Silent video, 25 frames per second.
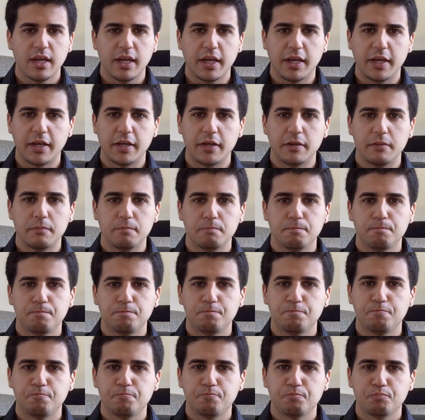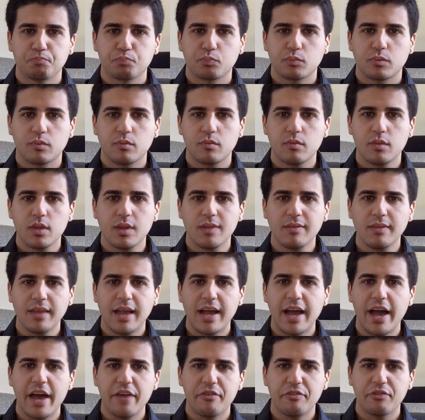And
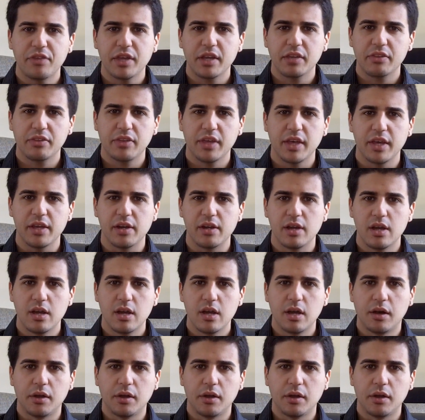I think that